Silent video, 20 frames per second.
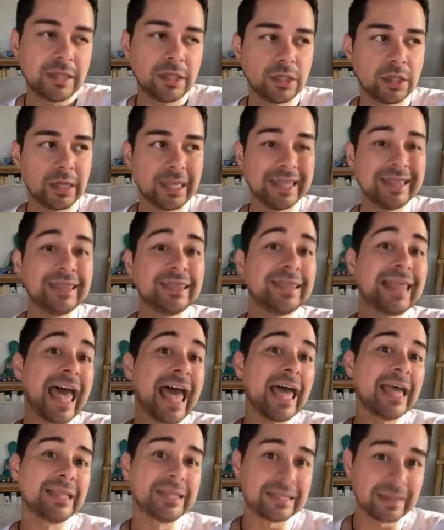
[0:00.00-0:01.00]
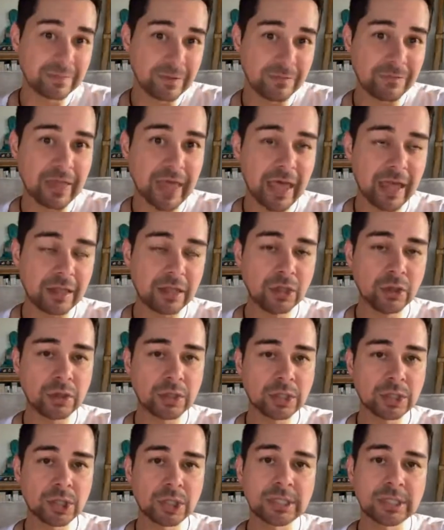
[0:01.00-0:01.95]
and then in some of that,